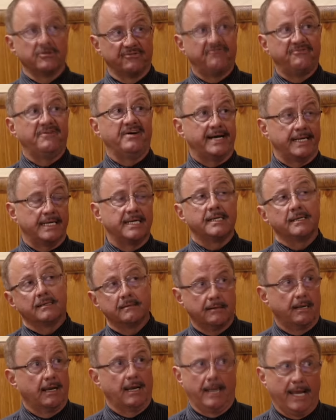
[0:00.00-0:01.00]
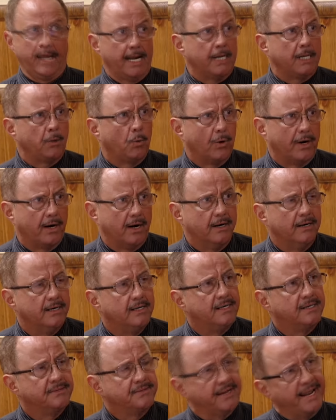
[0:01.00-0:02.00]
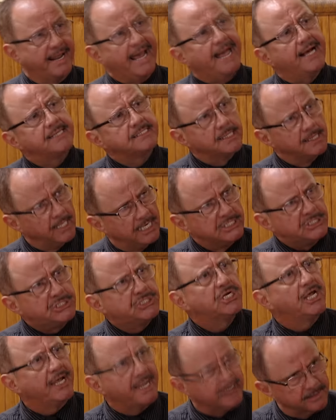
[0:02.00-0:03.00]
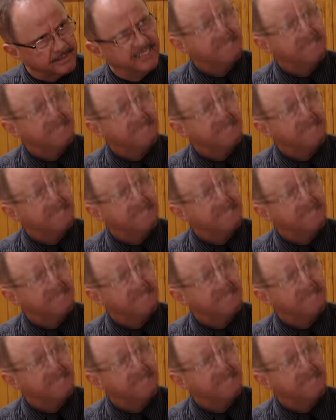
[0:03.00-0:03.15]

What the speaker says: you'll find anywhere that has lunch at